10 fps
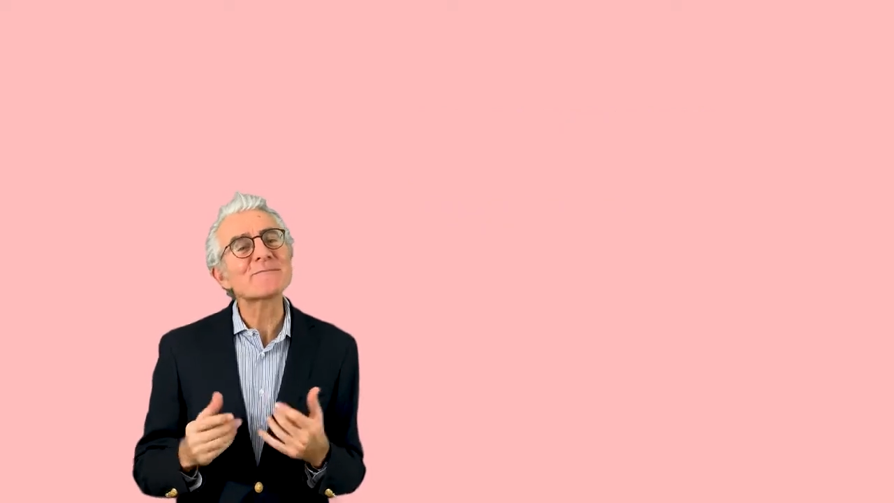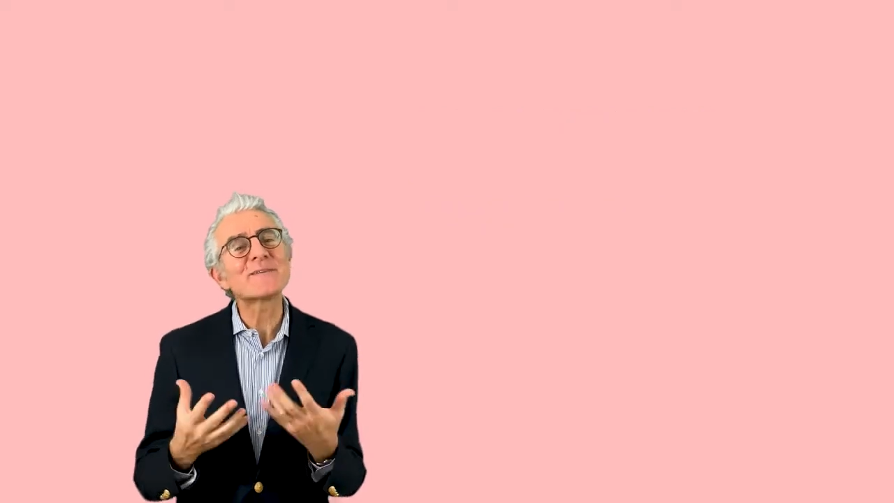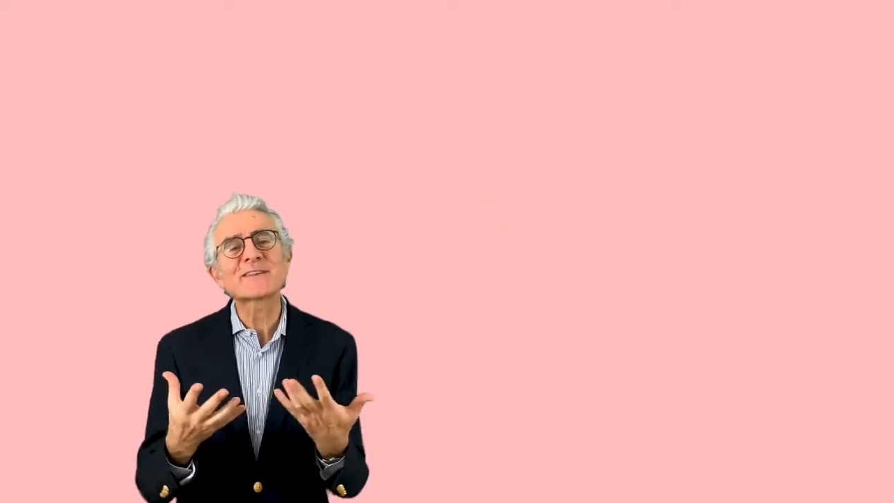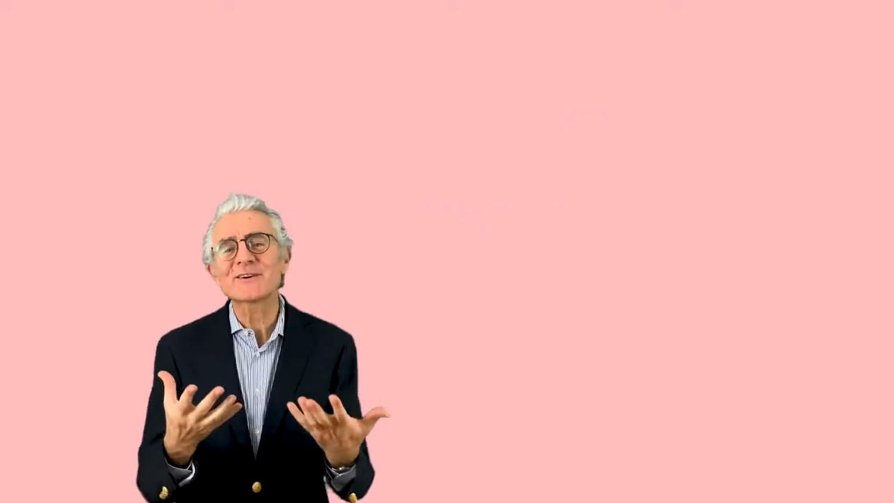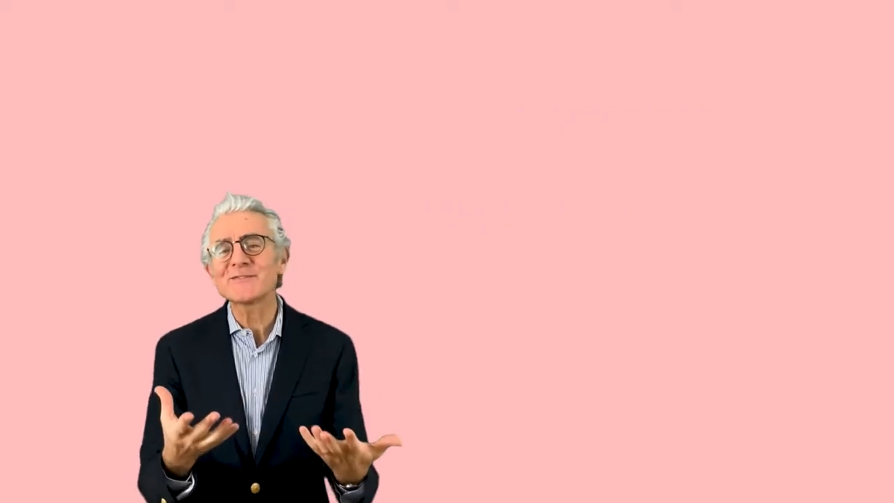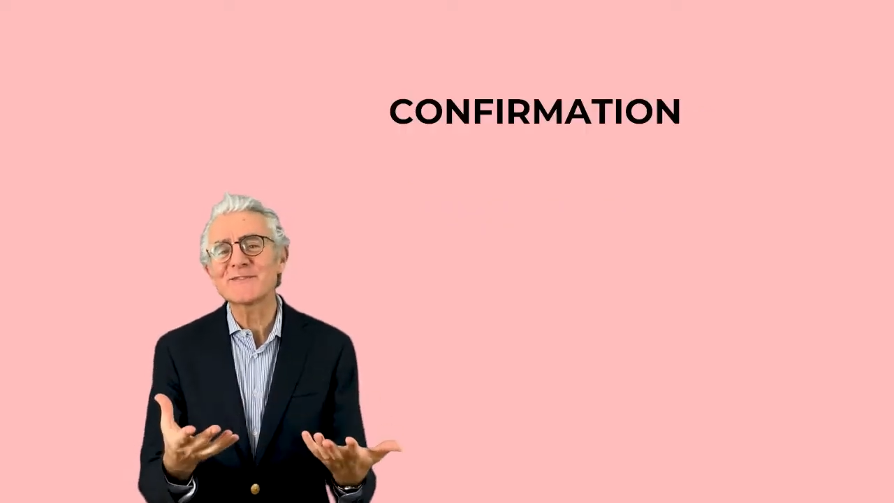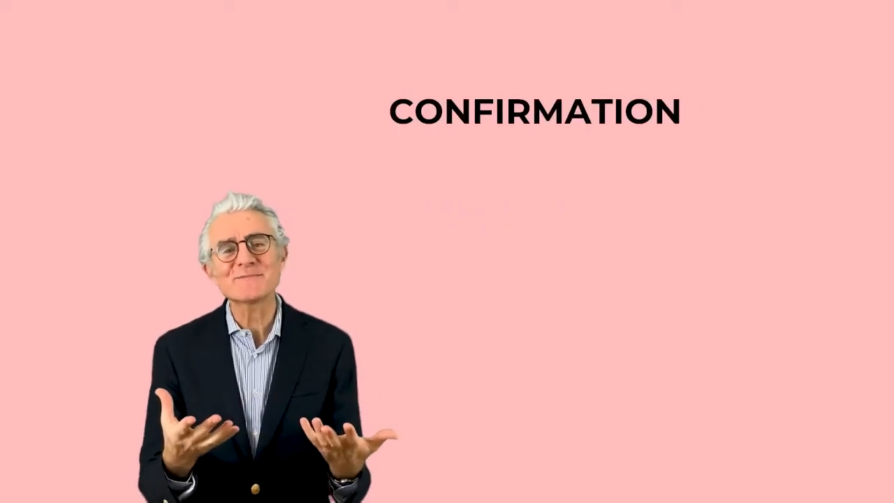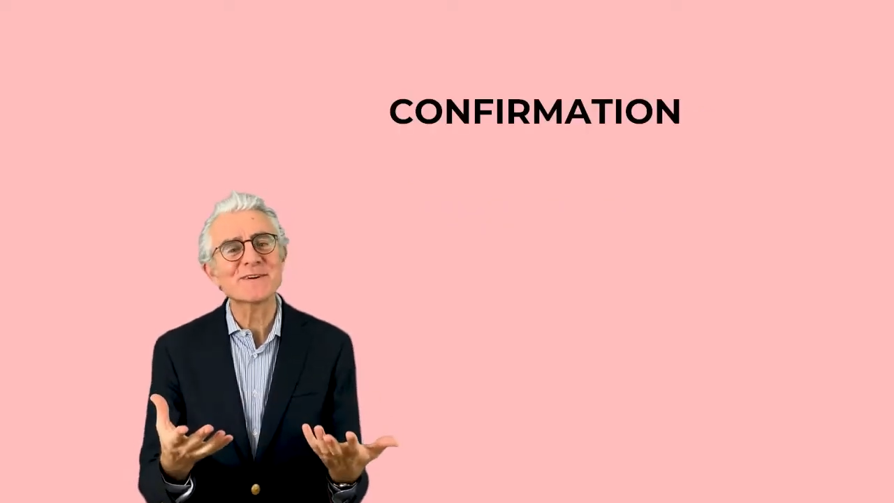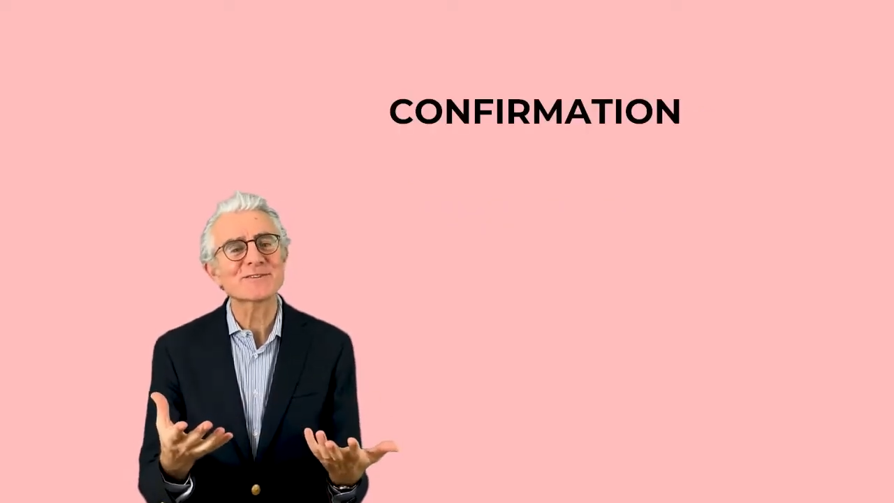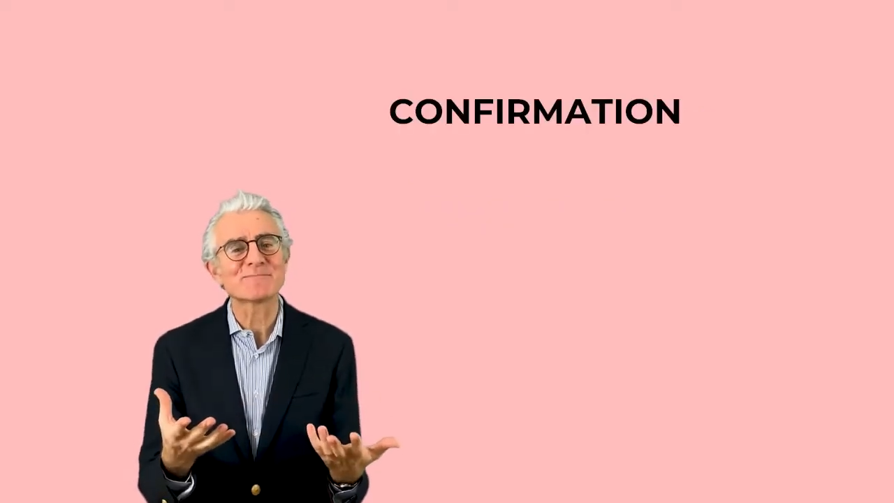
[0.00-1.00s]
But
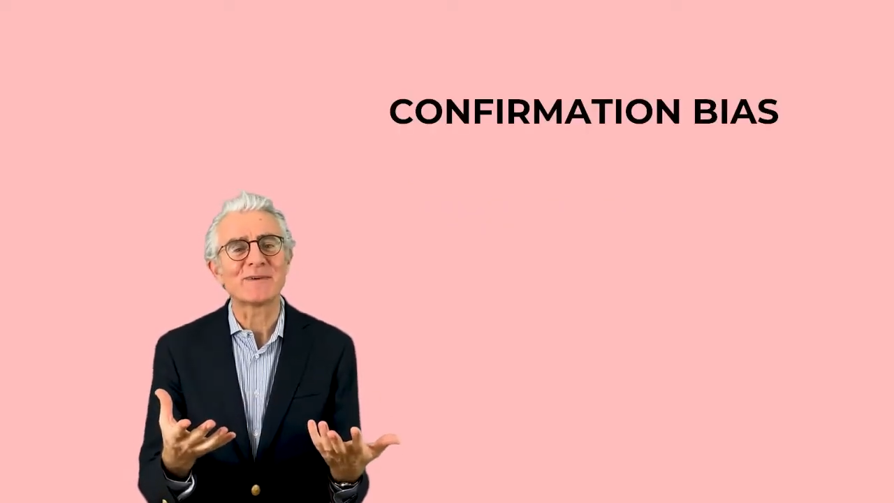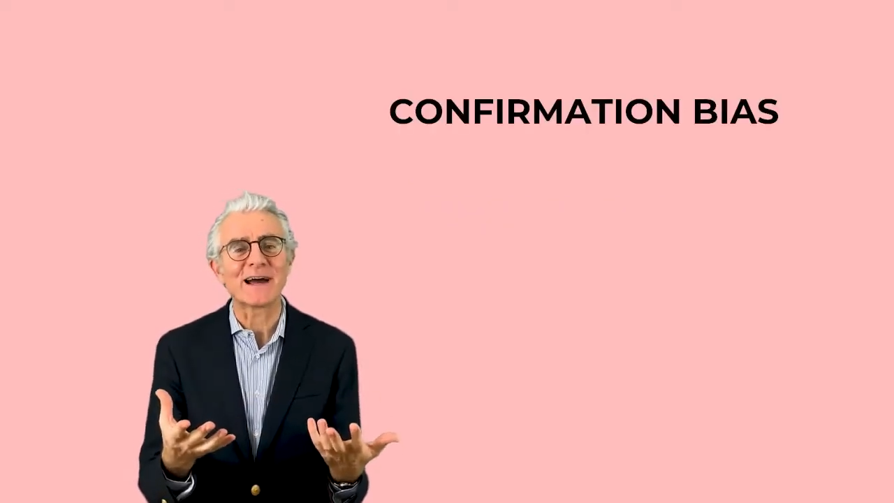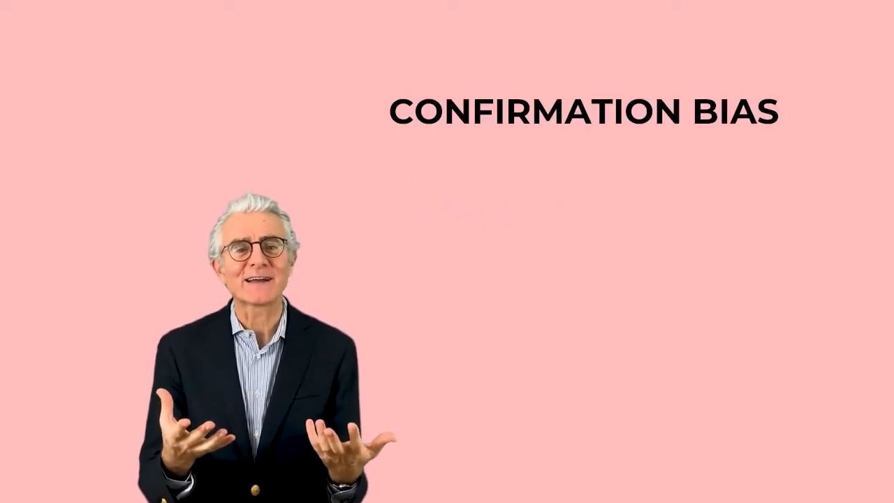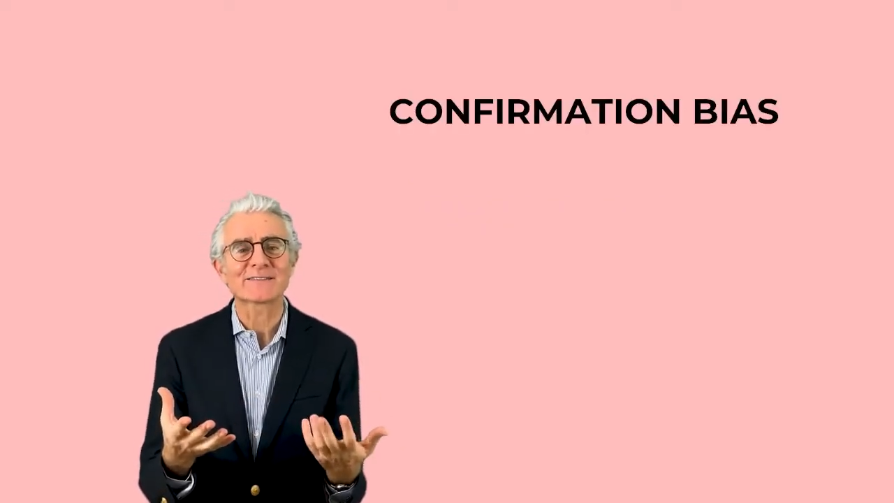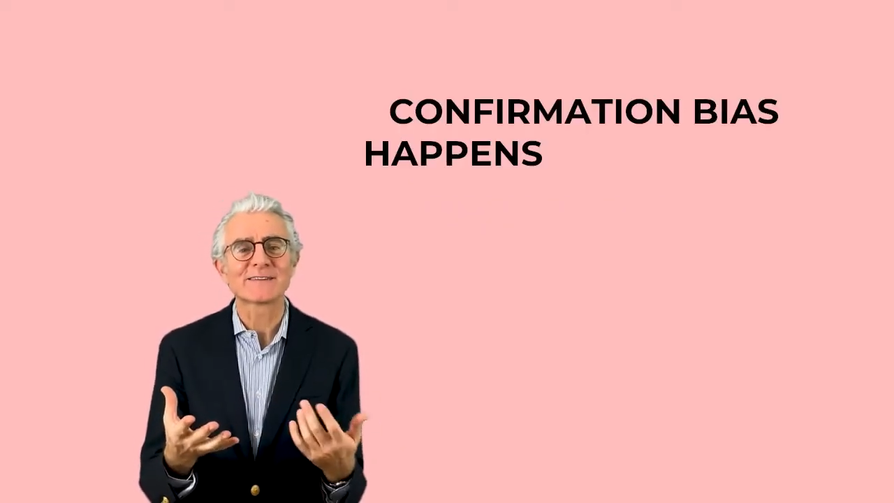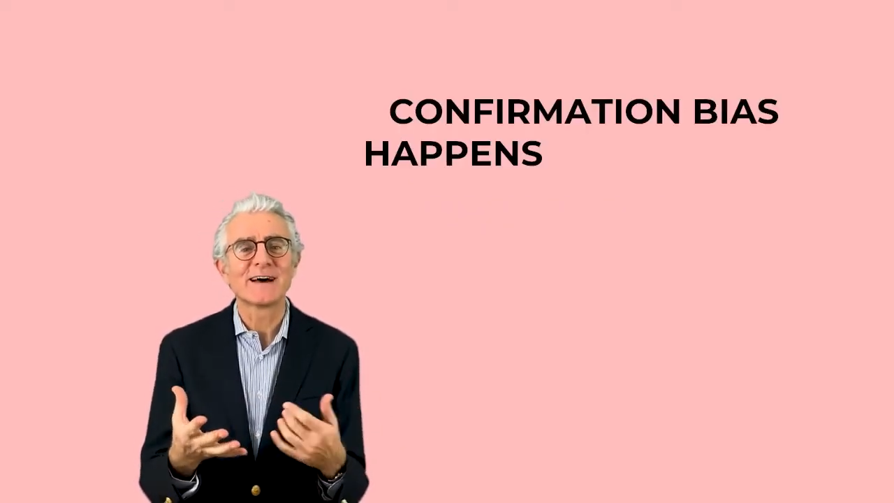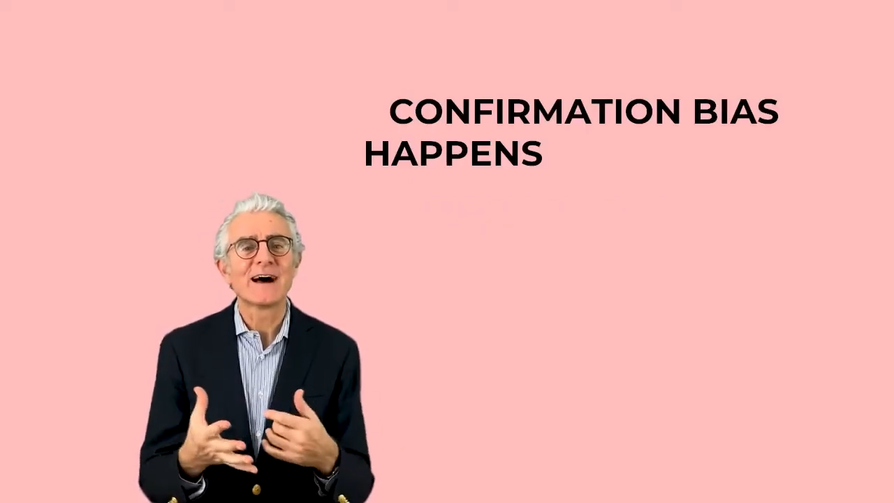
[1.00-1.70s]
confirmation bias